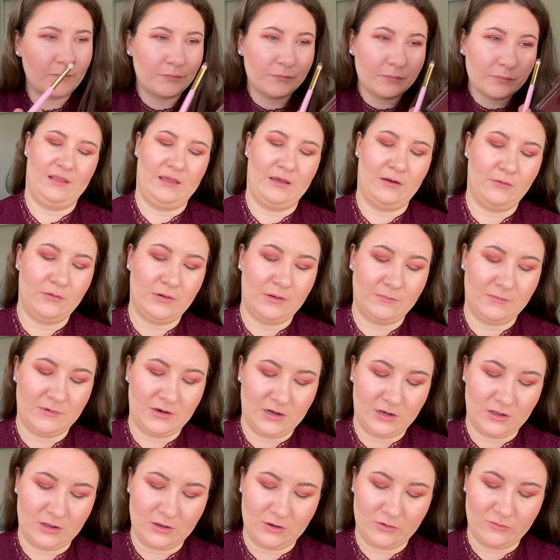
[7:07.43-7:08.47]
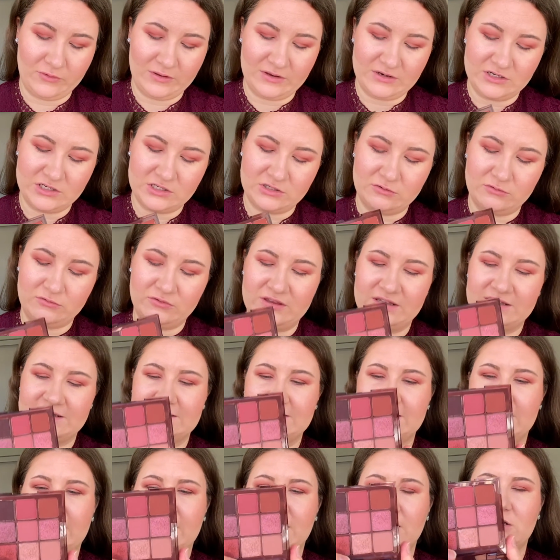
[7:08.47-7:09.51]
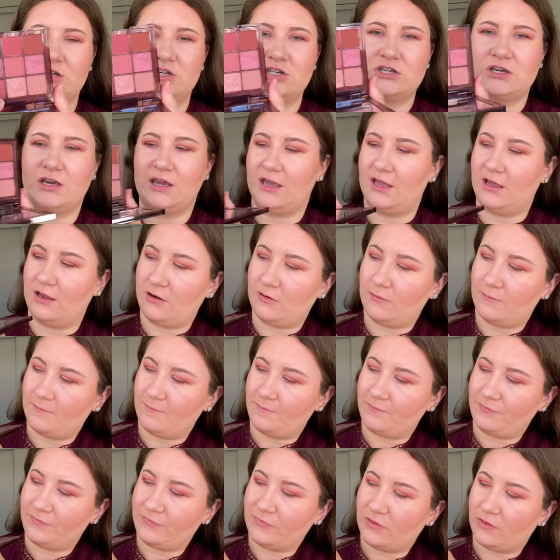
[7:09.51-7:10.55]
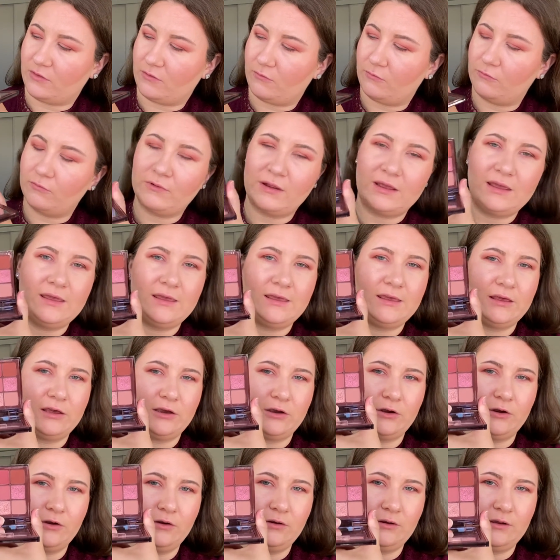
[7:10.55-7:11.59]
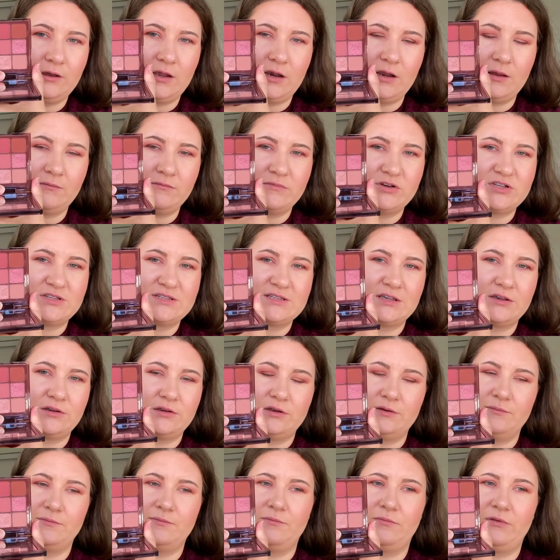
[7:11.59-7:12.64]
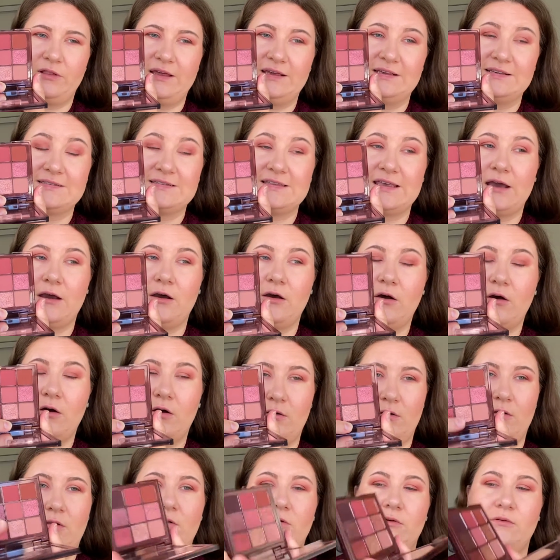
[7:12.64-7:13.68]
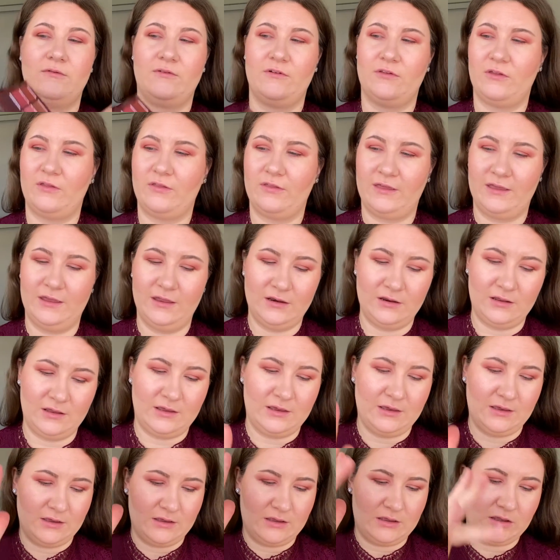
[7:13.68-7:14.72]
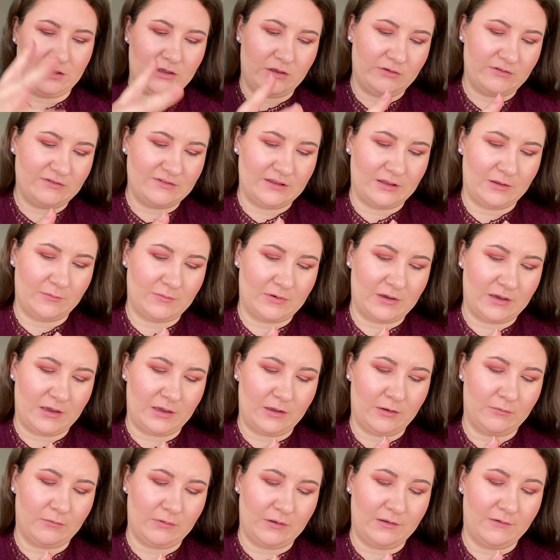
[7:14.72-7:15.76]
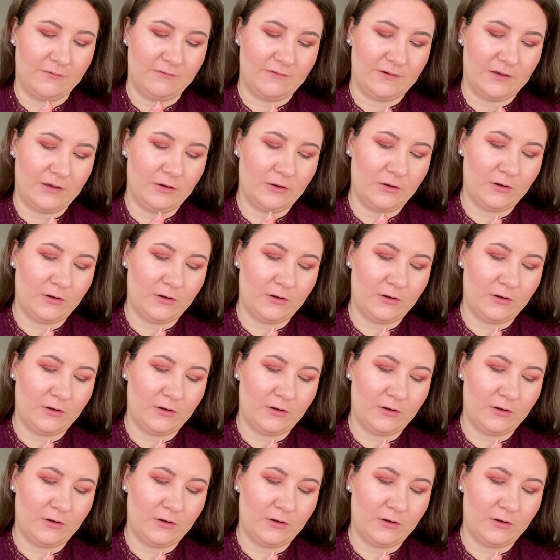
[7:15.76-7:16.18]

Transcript: Now I'm going to go into this lightest shade right here, and I'm just going to place that all over the lid using my ring finger.